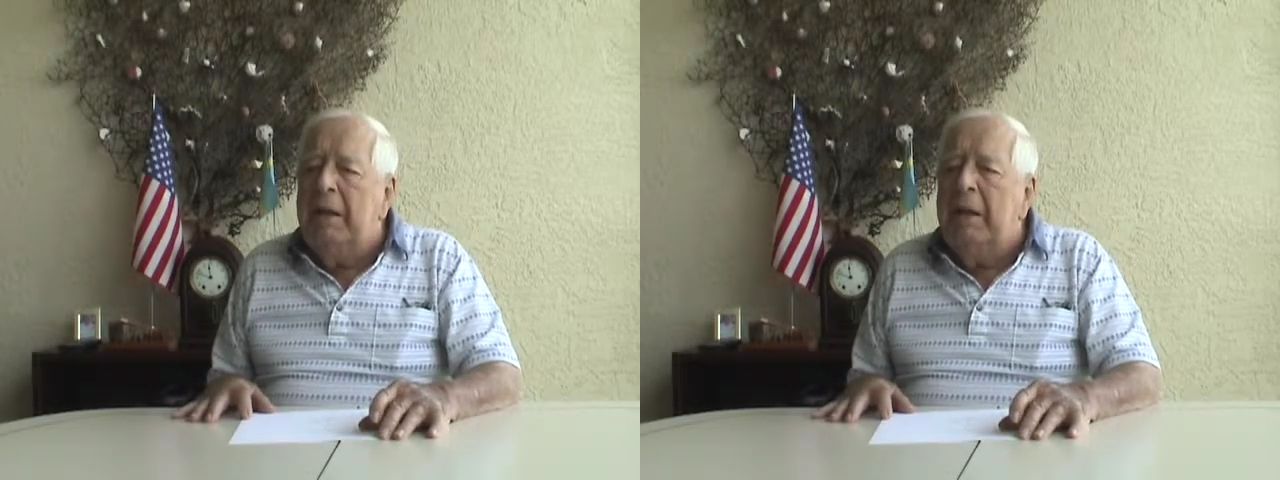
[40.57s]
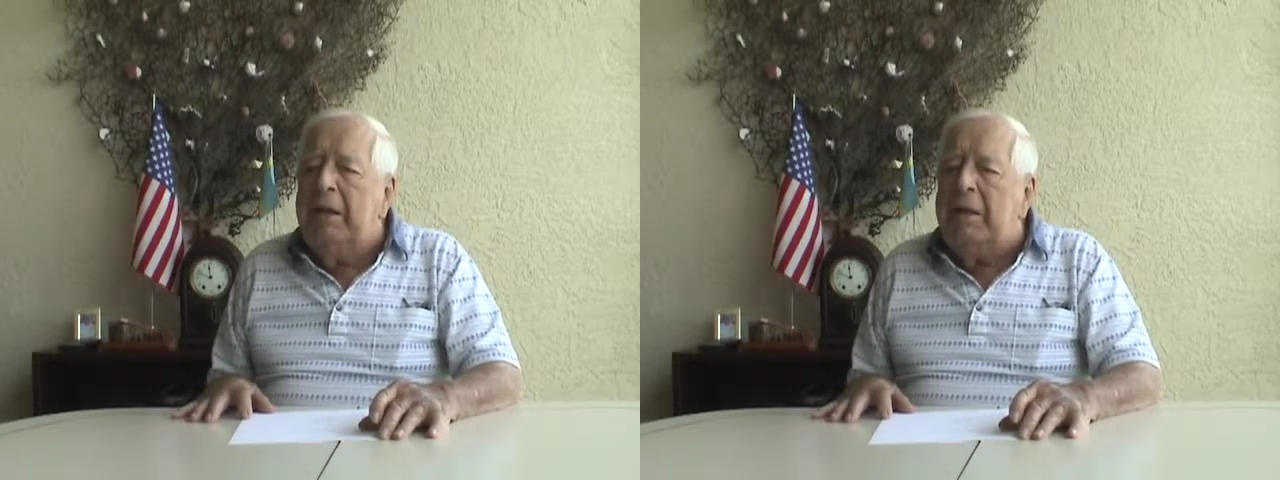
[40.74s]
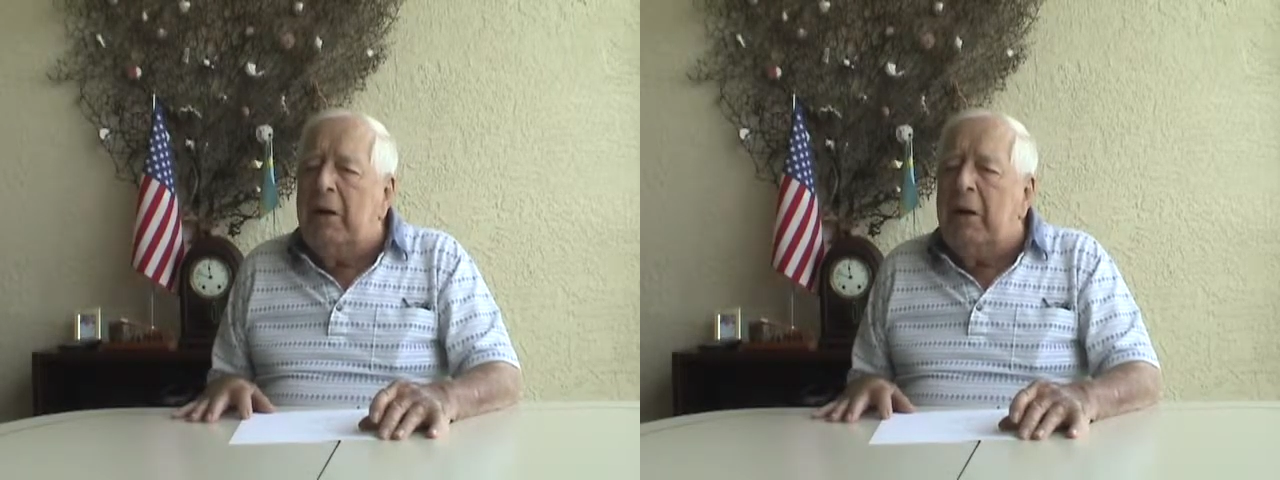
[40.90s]

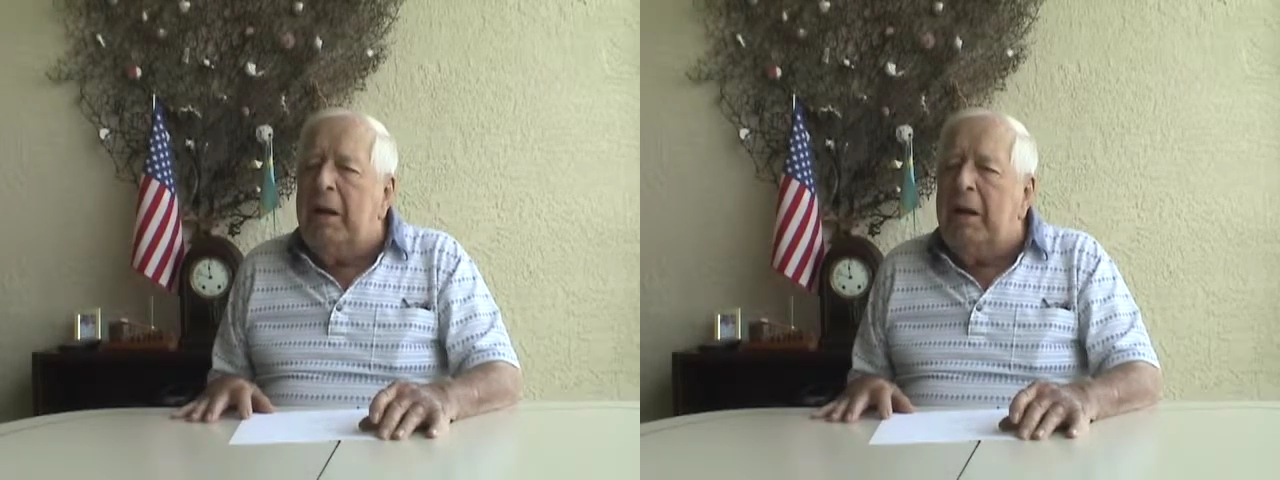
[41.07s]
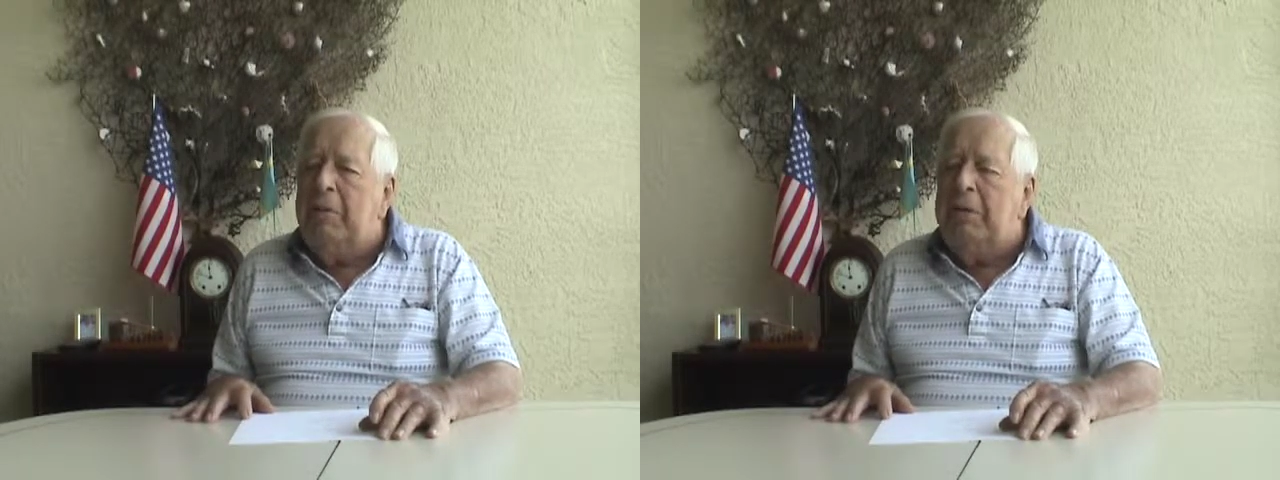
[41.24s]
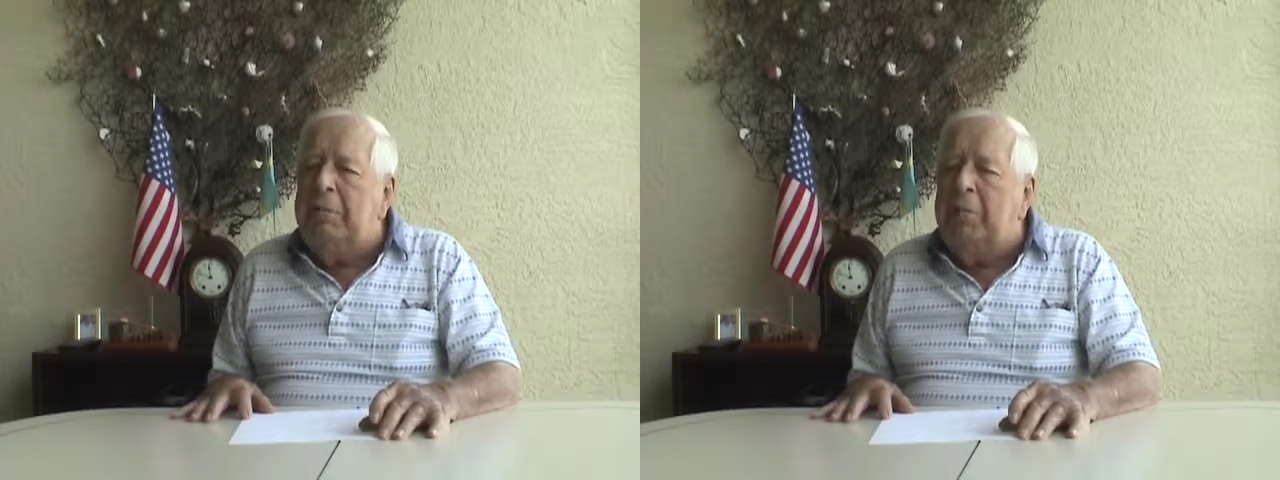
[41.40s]
that thought I was